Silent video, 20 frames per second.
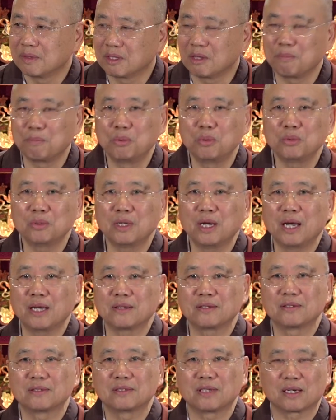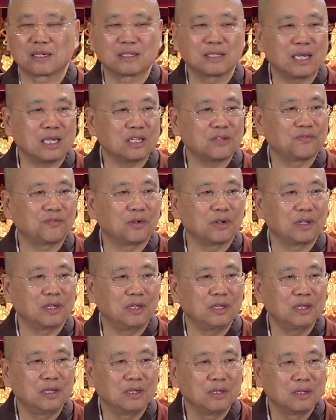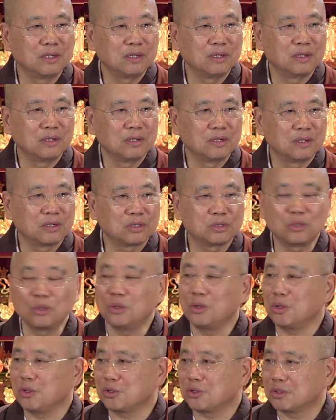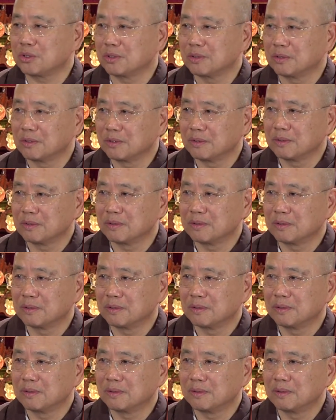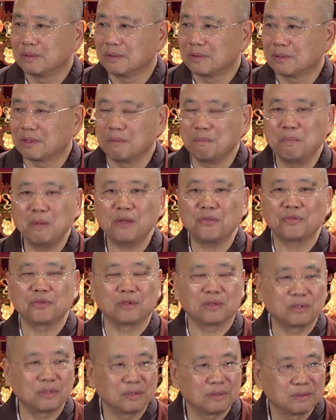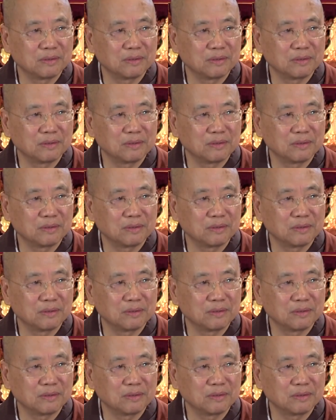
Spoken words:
The Buddha had successfully searched the method